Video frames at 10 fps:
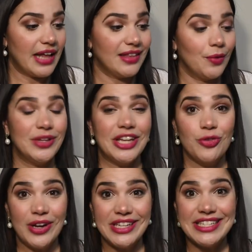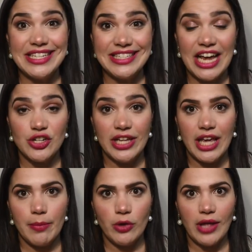And then when the trendy CC actually
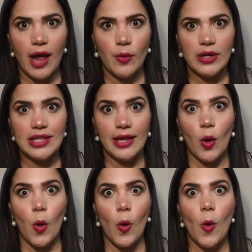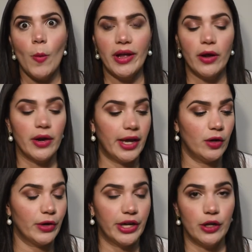came out, I was like, oh my God, head
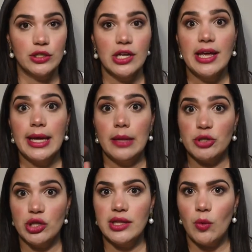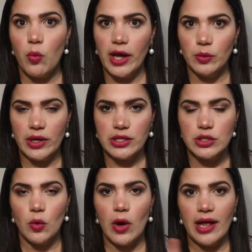over heels, especially the white one.
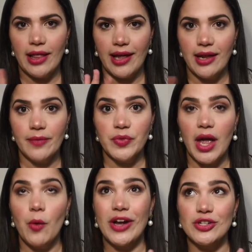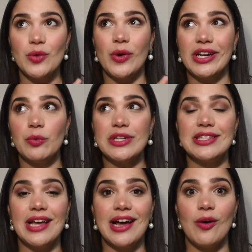So like I actually wanted was
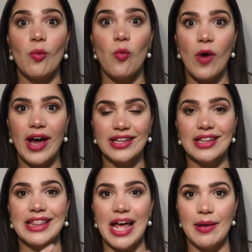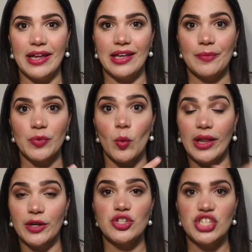the white
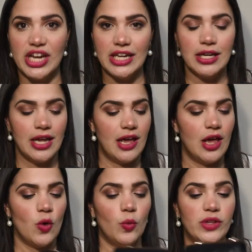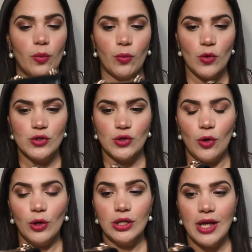wallet on chain with a rose
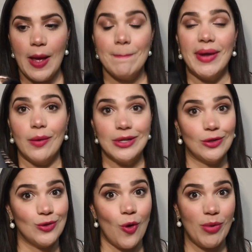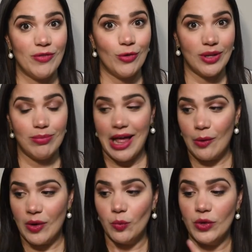gold, but I was also open for the
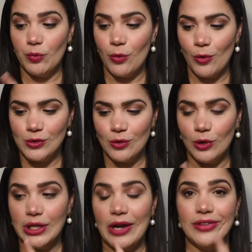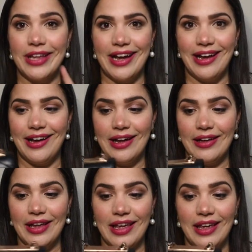black one with rose gold on
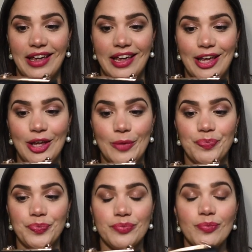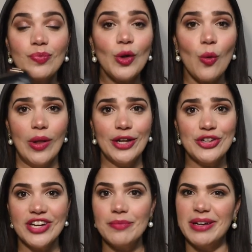the wallet
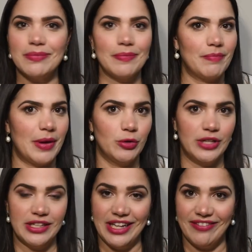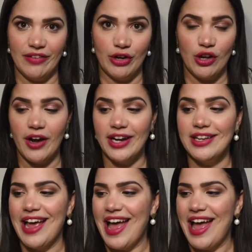on chain, but my boutique never got it.